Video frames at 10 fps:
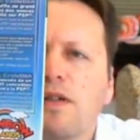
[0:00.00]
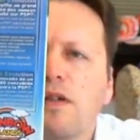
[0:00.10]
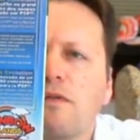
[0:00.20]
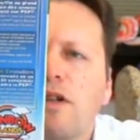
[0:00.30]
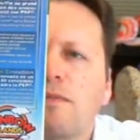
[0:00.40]
So
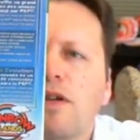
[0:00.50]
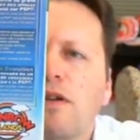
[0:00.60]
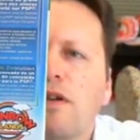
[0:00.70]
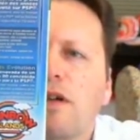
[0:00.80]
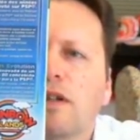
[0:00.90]

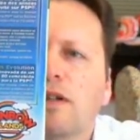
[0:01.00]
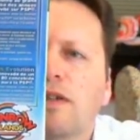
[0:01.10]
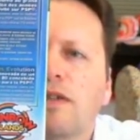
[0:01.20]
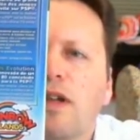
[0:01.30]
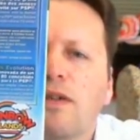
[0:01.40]
Rainbow
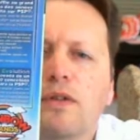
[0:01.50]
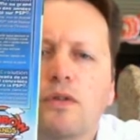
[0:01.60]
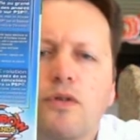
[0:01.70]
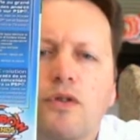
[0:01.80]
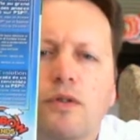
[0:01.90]
Islands
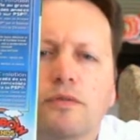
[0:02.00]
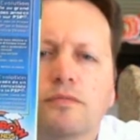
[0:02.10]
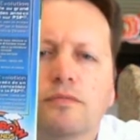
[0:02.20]
Evolution.